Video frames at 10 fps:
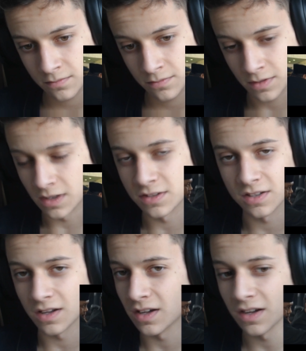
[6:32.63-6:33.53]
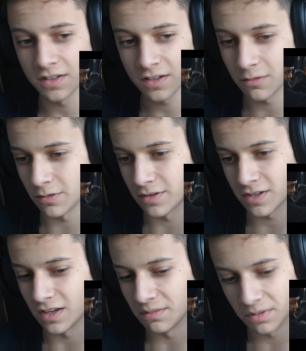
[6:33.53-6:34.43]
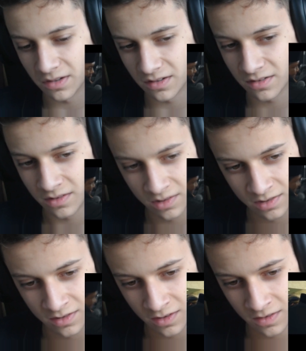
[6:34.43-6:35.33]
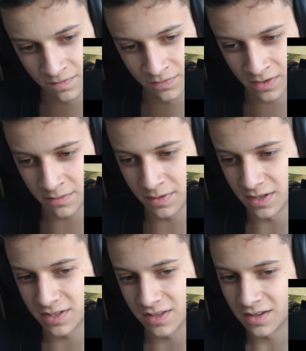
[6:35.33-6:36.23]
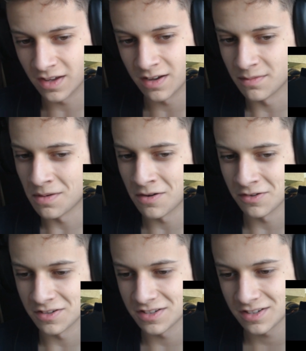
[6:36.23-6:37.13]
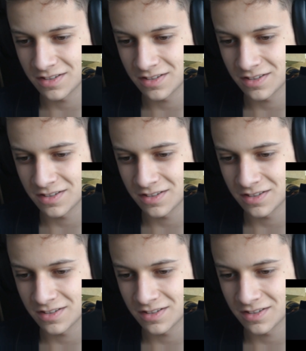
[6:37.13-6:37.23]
Because I don't know what they're saying, but I'm guessing they're getting married.